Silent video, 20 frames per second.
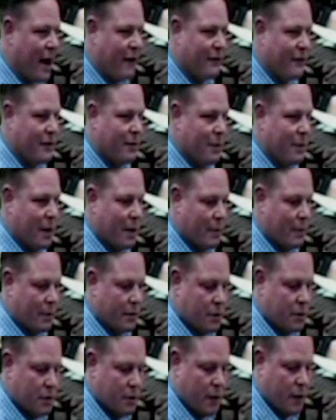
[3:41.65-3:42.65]
to be able
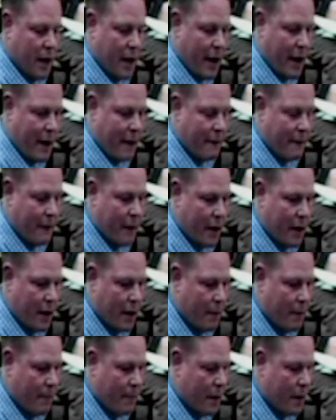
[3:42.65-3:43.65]
to have
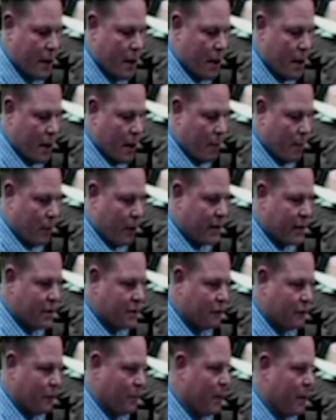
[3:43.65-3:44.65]
um, places
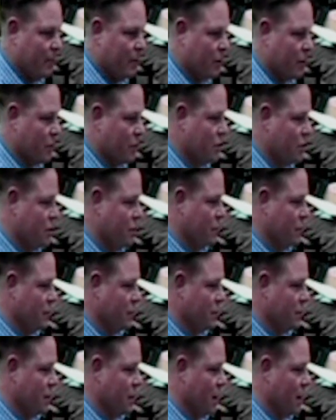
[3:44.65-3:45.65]
for people to go shoot
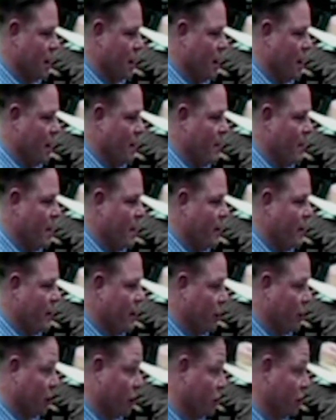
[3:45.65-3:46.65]
um, that are
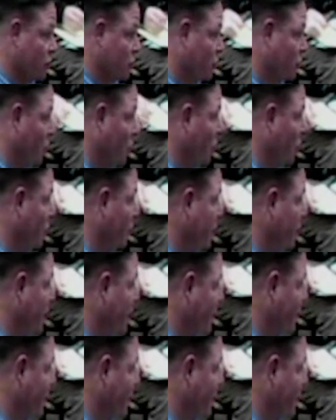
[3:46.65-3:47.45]
controlled, and they